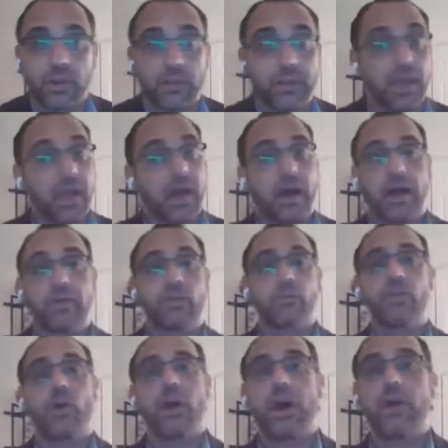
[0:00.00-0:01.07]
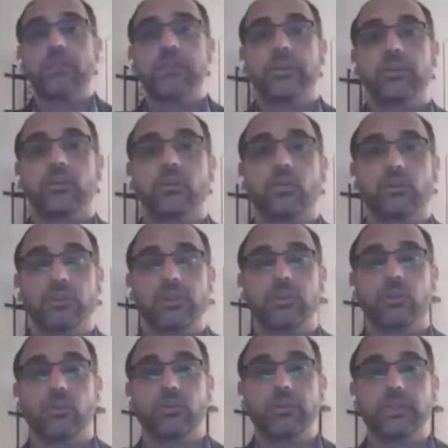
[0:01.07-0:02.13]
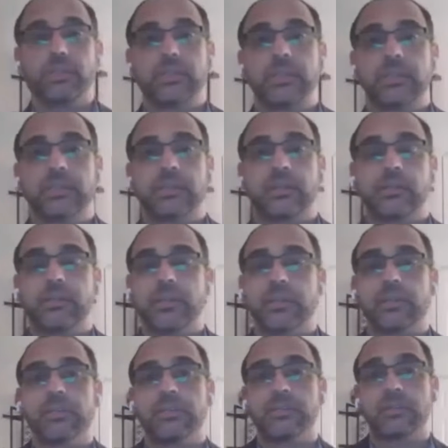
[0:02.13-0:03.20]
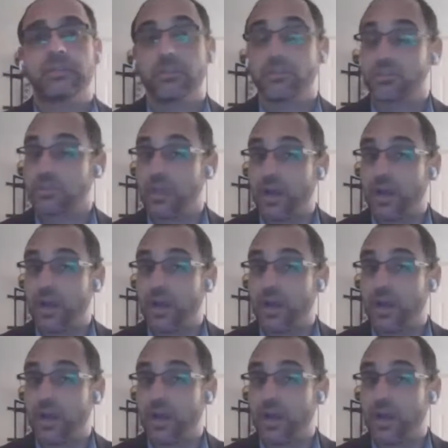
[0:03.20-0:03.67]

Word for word: I, I don't know how they're go- they're going to be sitting there and making these decisions.